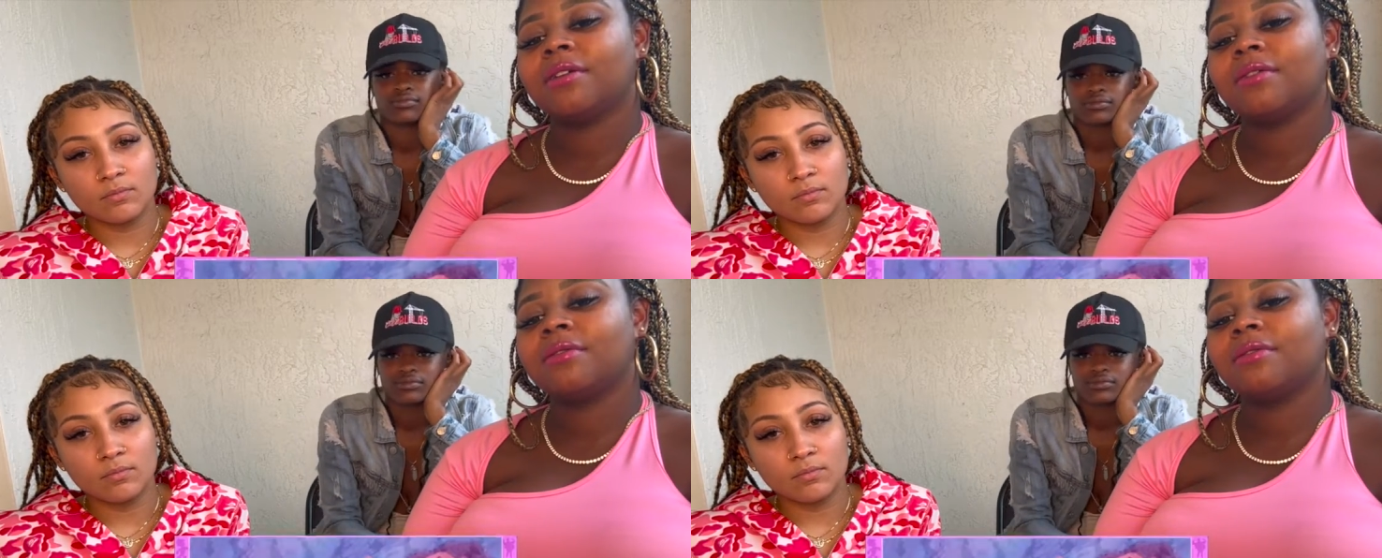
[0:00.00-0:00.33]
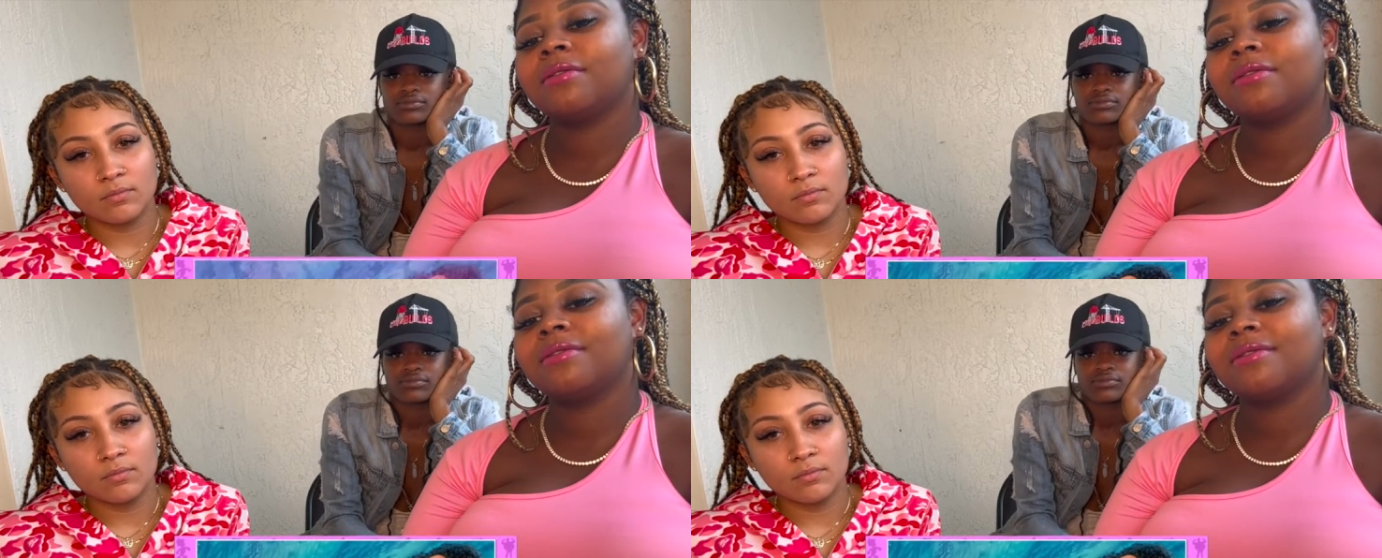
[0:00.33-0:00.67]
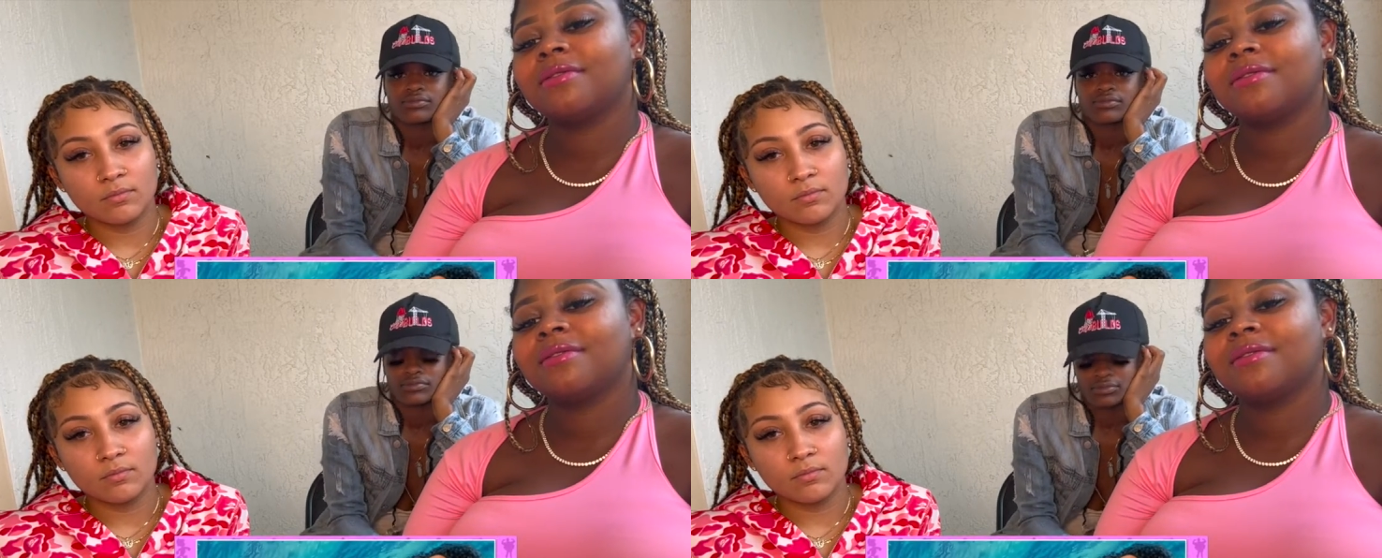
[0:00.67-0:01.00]

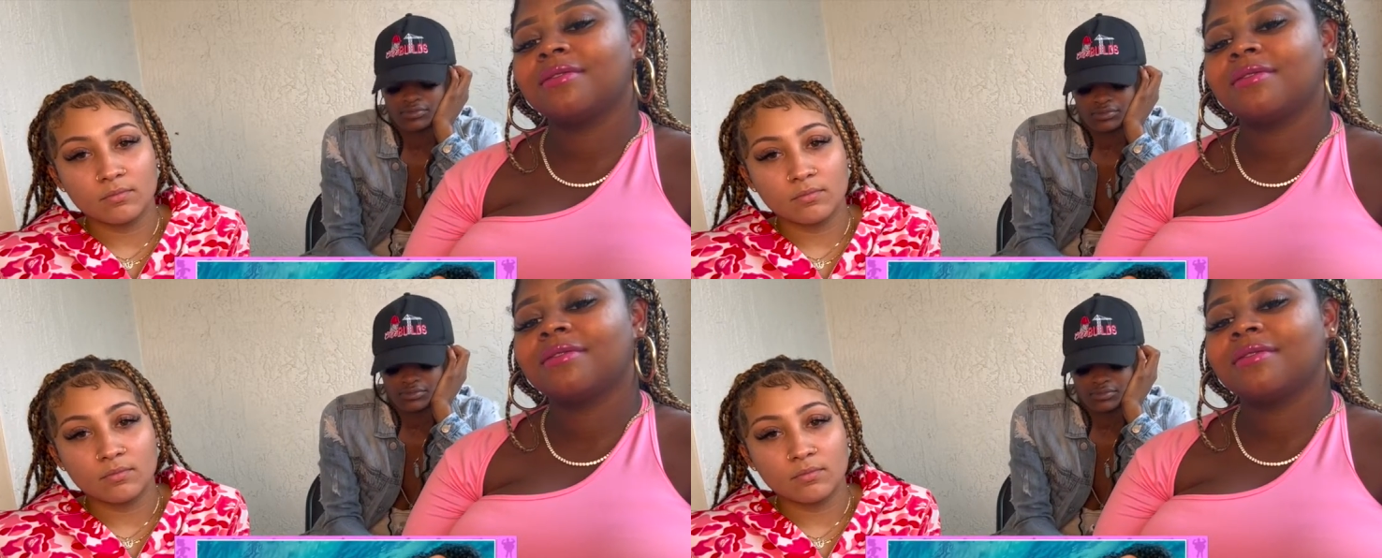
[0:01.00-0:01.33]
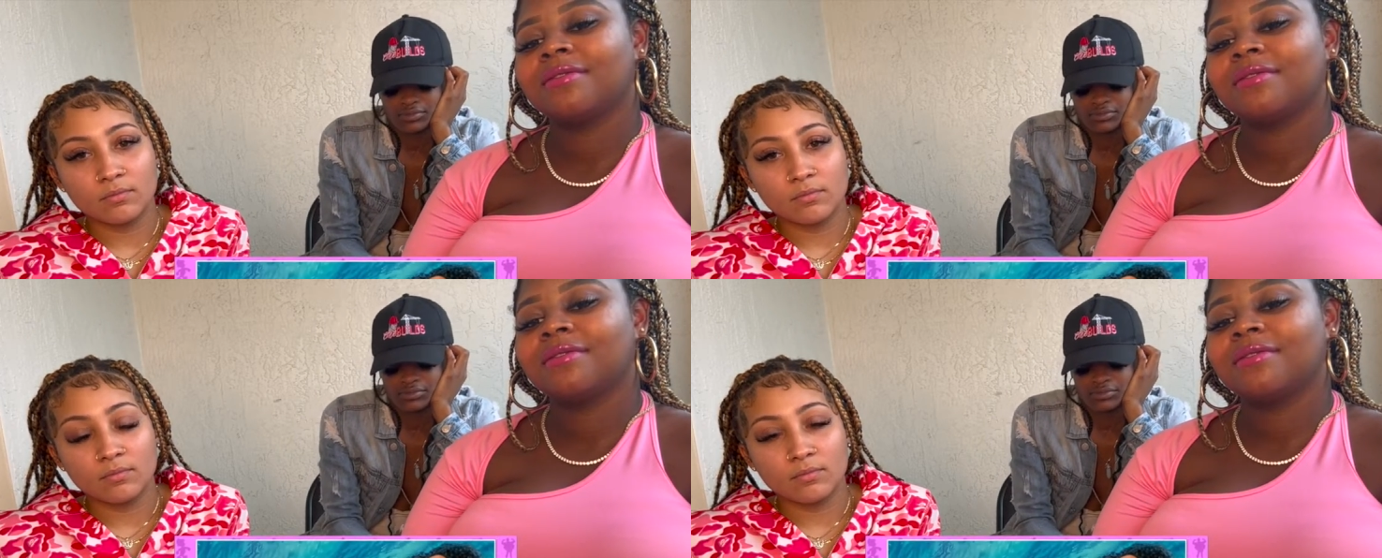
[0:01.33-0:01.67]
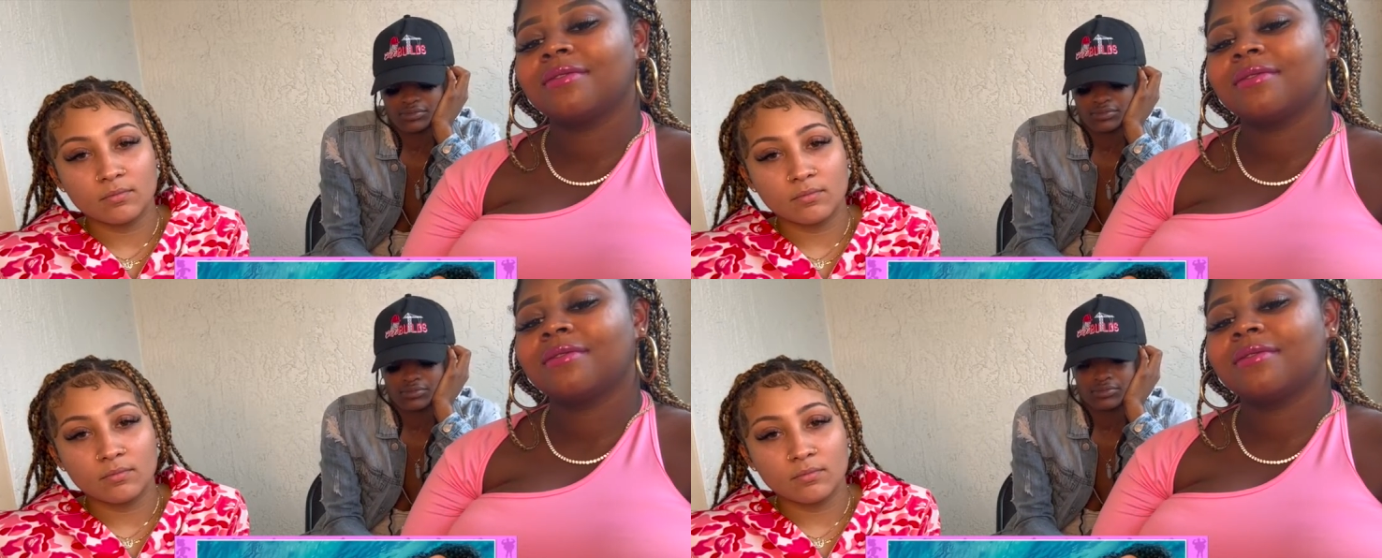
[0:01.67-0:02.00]

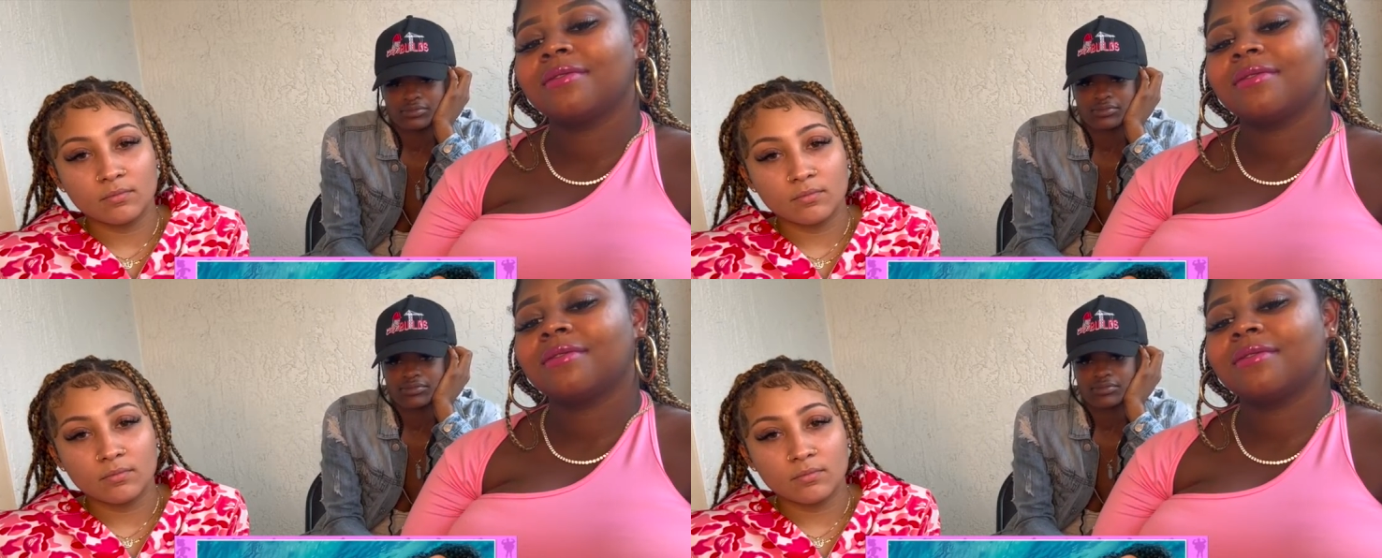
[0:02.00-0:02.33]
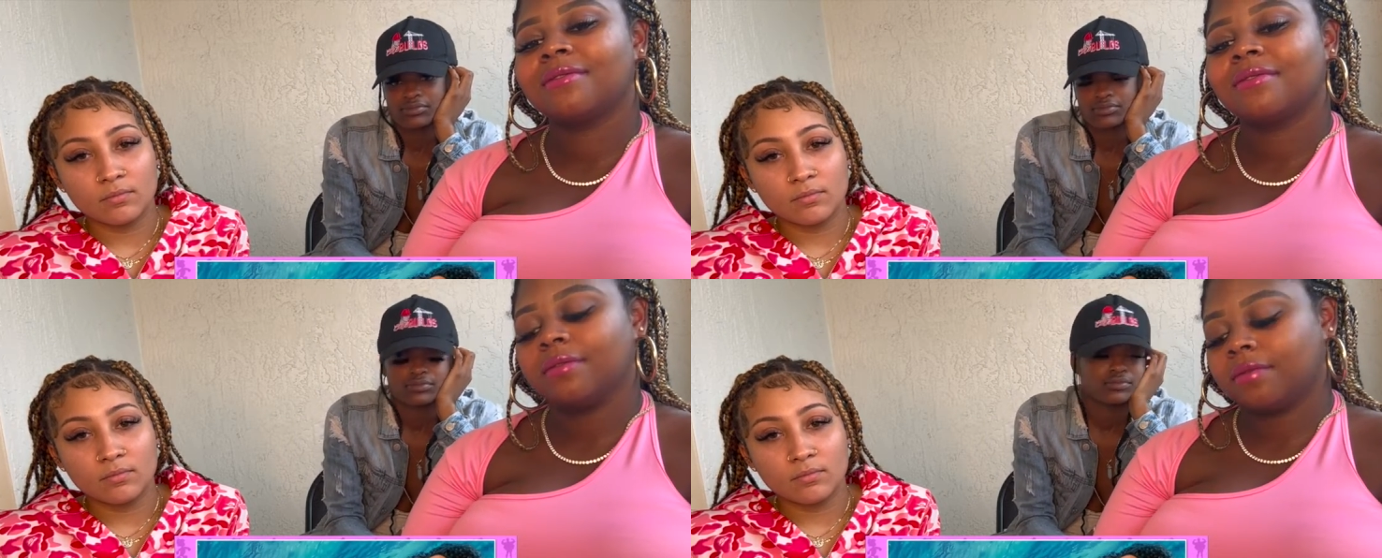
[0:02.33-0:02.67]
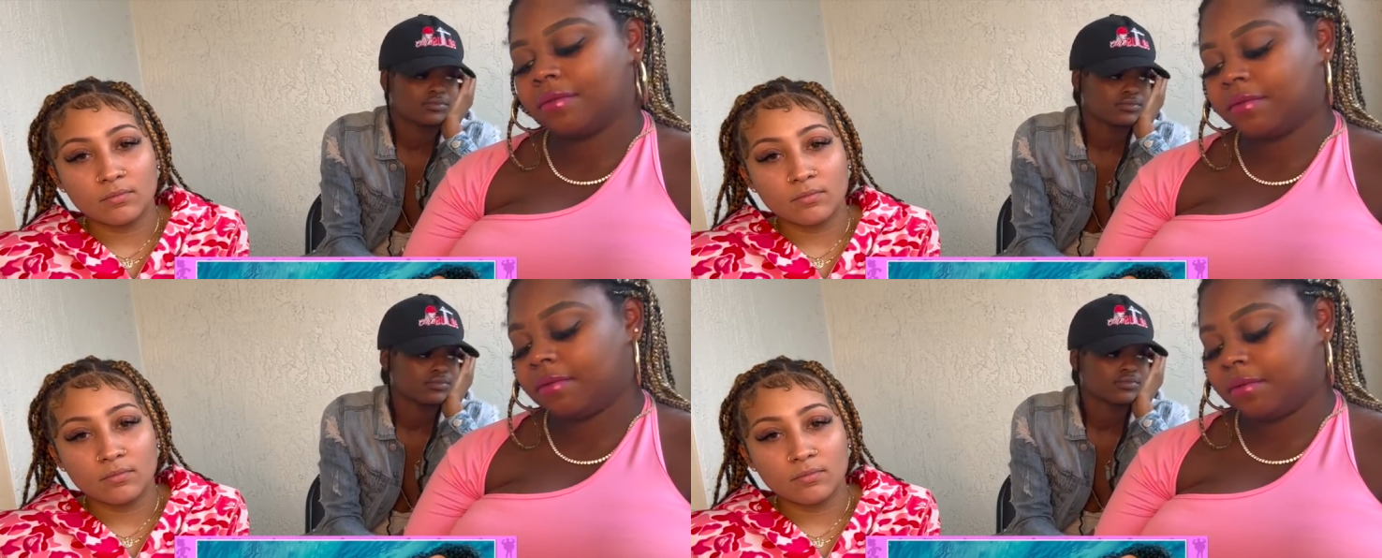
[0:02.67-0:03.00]

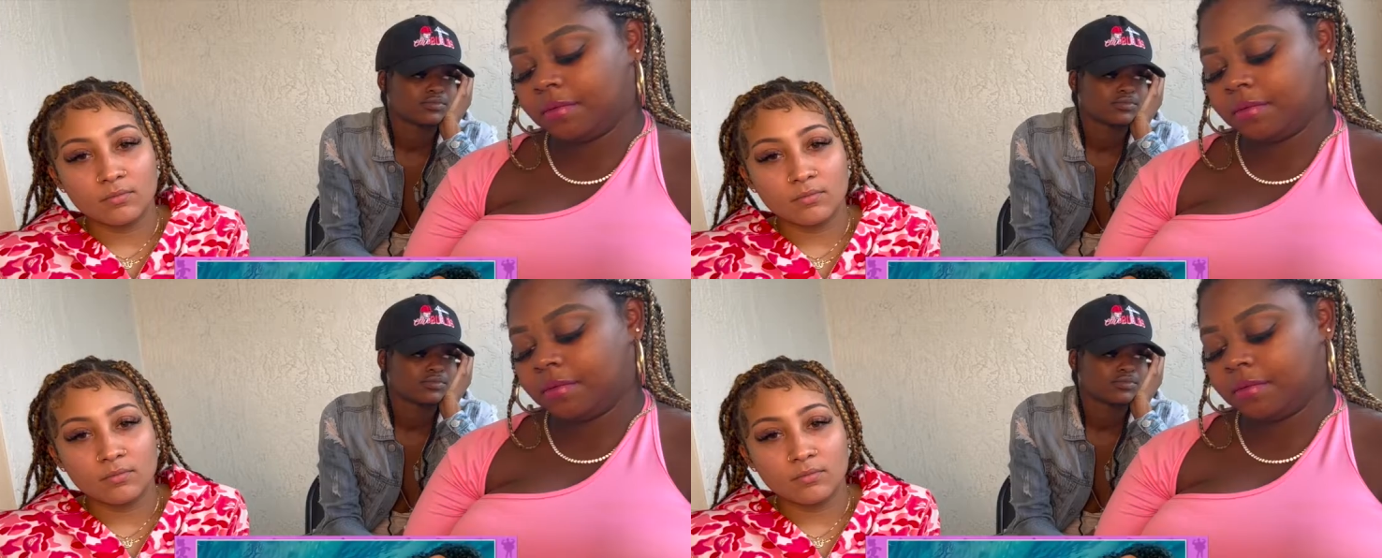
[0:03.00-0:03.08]
(silence)